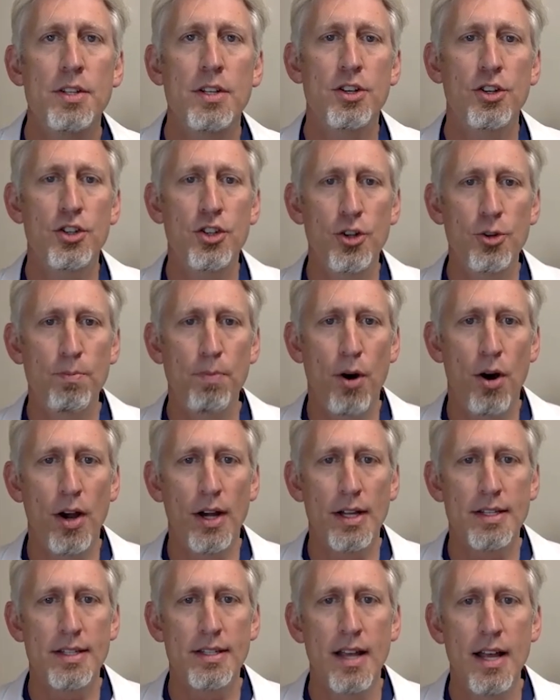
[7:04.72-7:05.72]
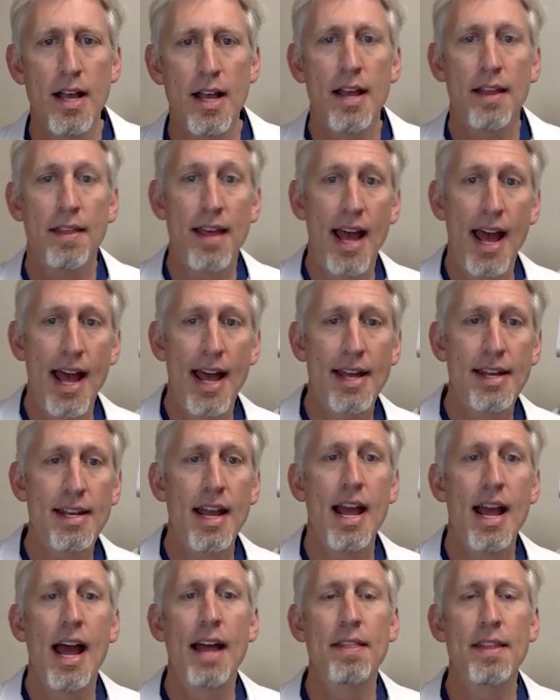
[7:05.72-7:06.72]
into two parts, the head
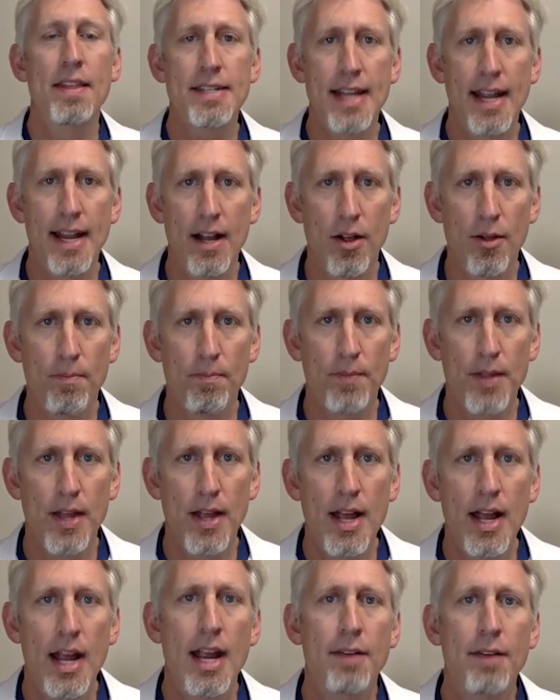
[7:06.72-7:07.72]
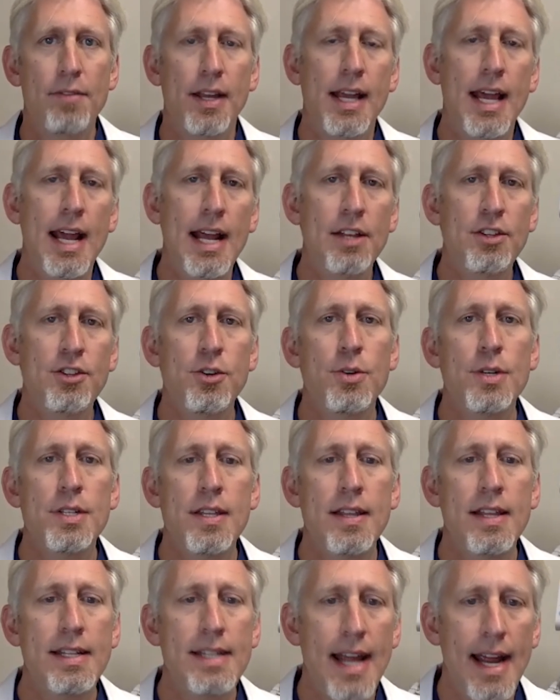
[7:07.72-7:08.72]
and the tail. If the cancer is
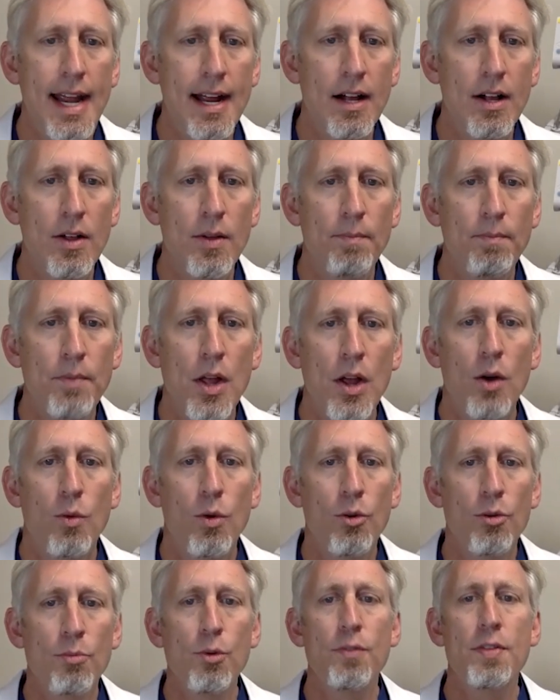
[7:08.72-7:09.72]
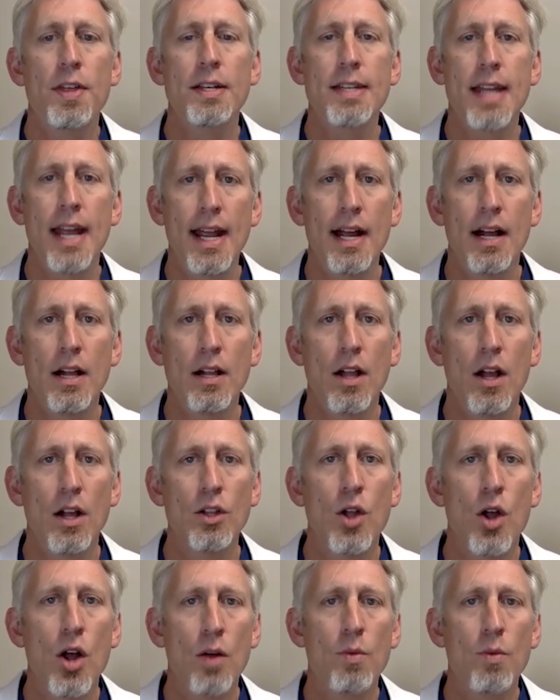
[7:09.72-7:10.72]
in the tail, we remove the tail
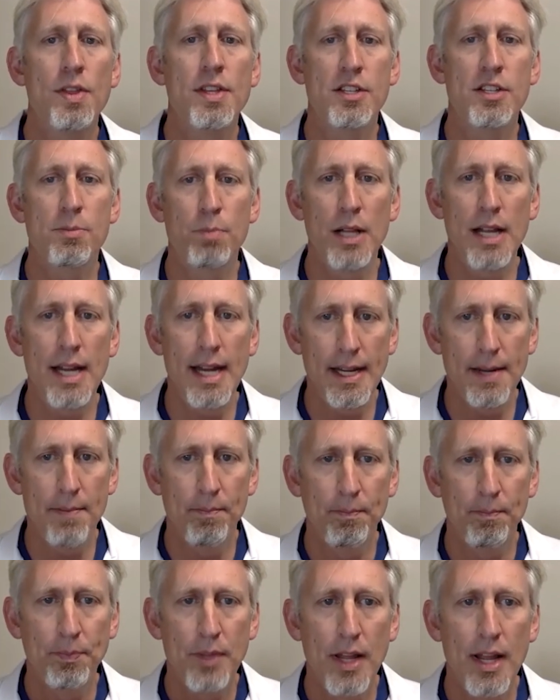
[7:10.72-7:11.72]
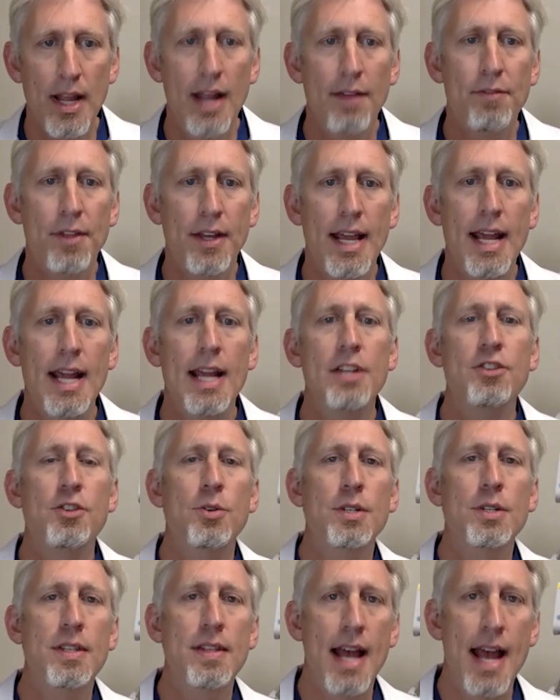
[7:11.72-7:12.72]
along with the spleen. If the cancer
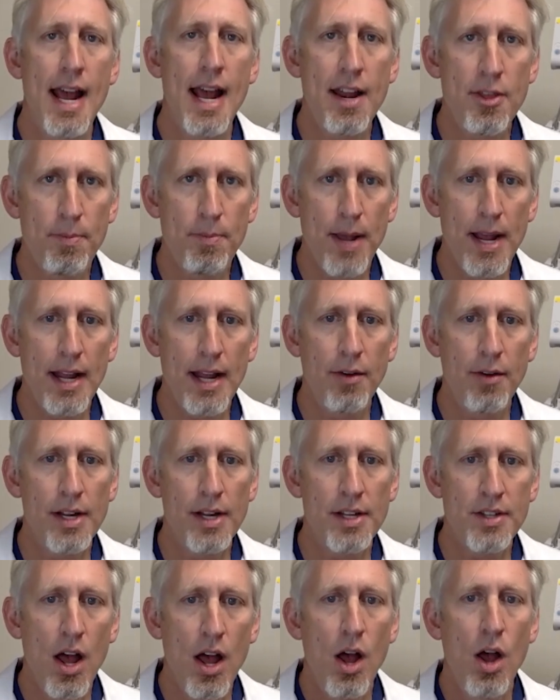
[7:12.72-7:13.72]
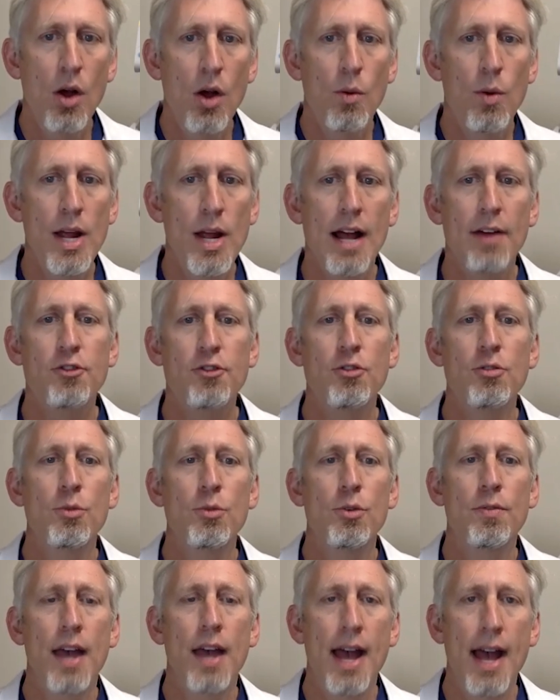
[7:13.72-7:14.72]
is in the head of the pancreas, we have to
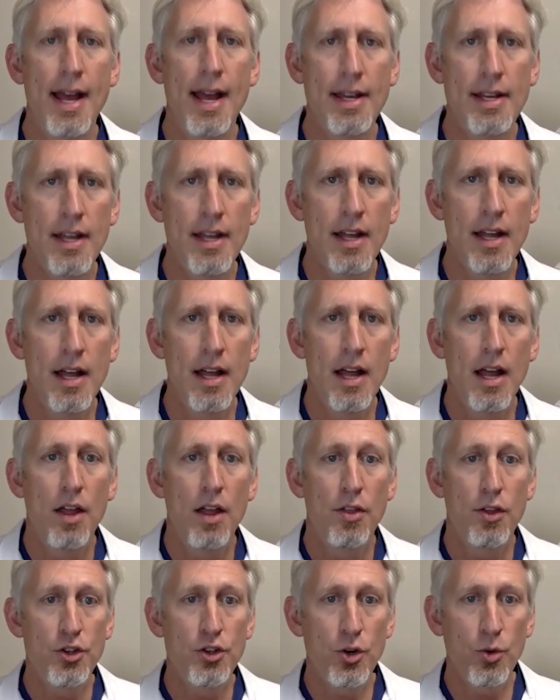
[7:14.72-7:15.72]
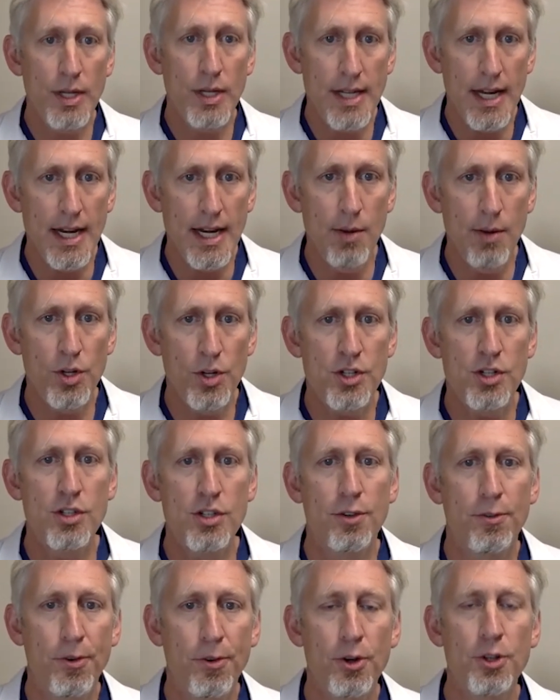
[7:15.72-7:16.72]
remove the head, the duodenum, which is
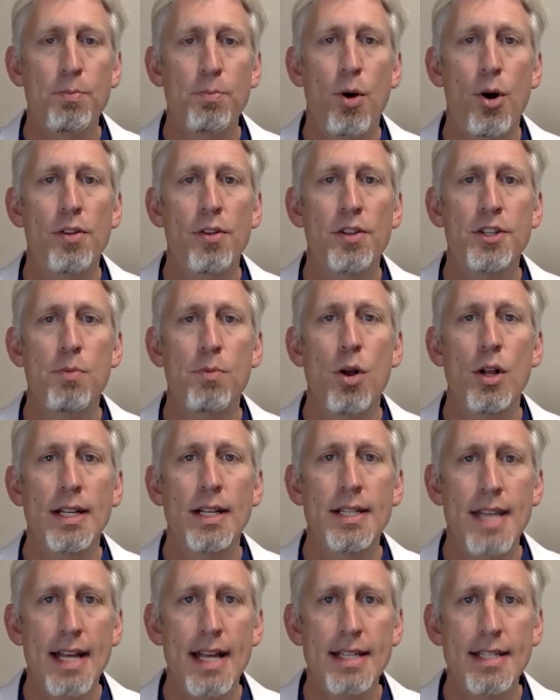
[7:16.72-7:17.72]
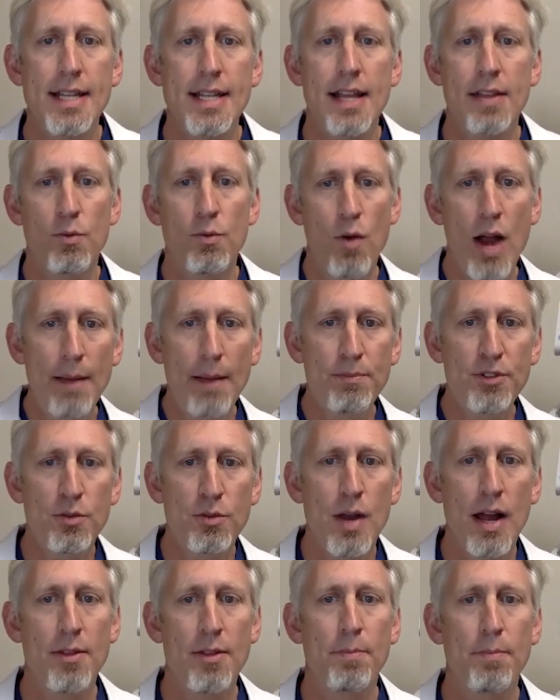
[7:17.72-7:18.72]
the first part of the small intestine that wraps
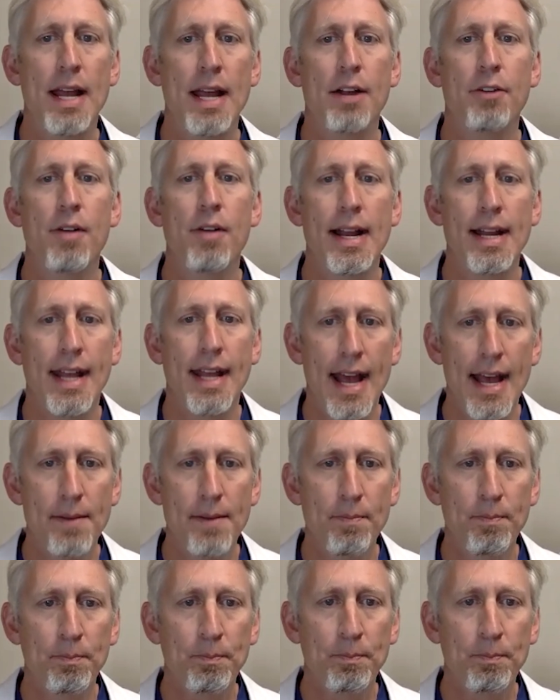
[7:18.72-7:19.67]
around the pancreatic head.